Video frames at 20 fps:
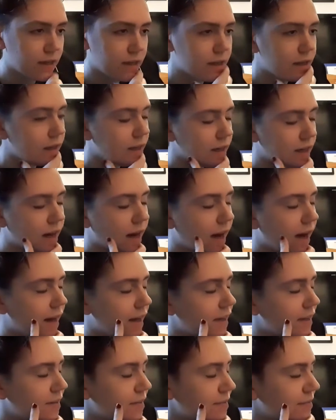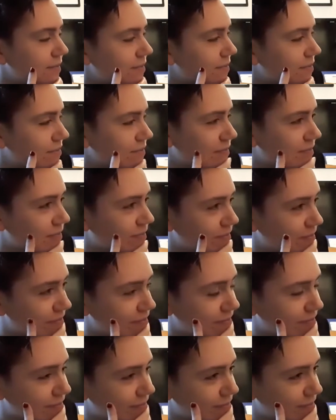
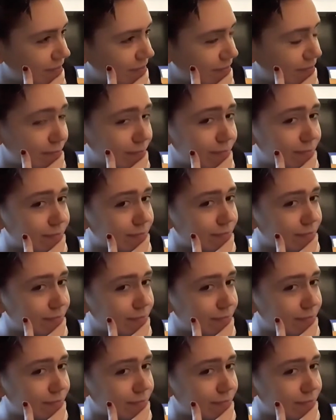Nobody speaks.